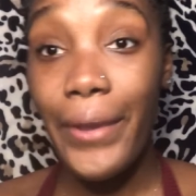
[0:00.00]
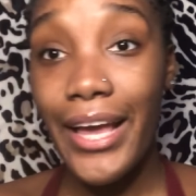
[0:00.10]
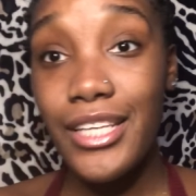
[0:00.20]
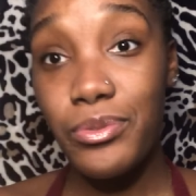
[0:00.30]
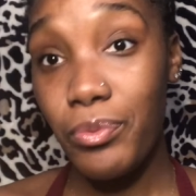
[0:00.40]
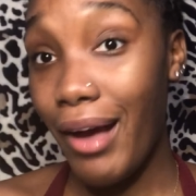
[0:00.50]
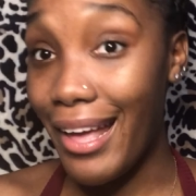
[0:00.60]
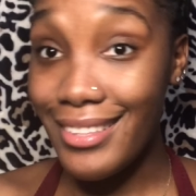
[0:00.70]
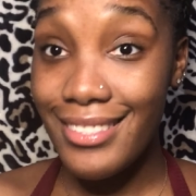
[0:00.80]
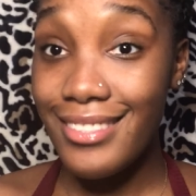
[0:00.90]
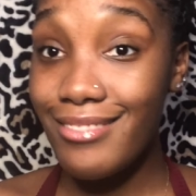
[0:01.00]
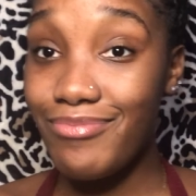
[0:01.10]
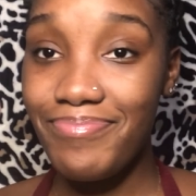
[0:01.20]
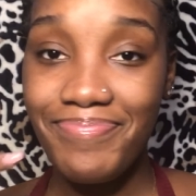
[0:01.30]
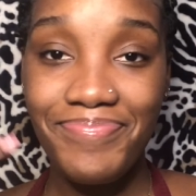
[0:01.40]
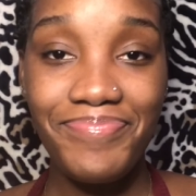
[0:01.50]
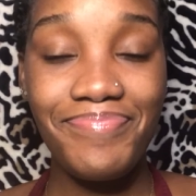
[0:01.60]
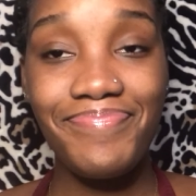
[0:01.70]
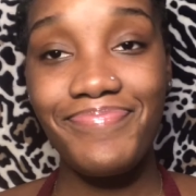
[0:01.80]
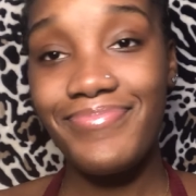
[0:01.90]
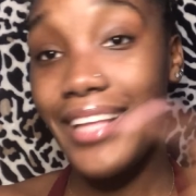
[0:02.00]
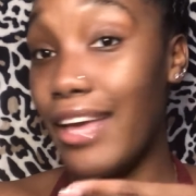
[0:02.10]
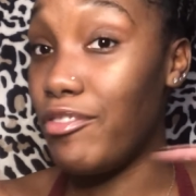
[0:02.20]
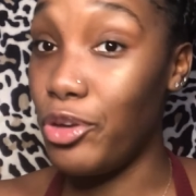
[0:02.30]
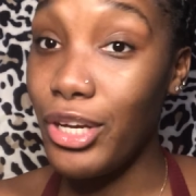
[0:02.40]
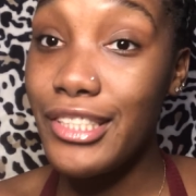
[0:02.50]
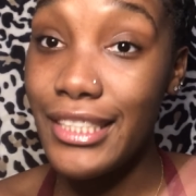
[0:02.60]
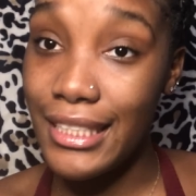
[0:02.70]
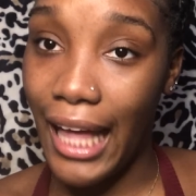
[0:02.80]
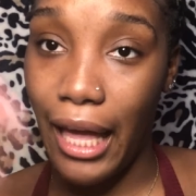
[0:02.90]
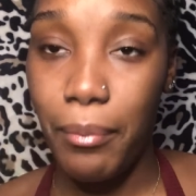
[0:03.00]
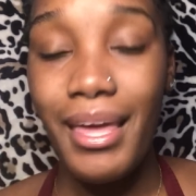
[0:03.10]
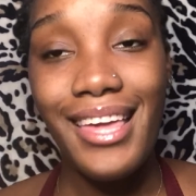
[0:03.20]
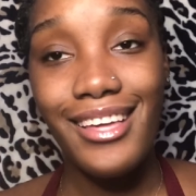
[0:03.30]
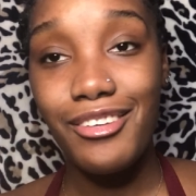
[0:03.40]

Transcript: guess what? If you're just like me,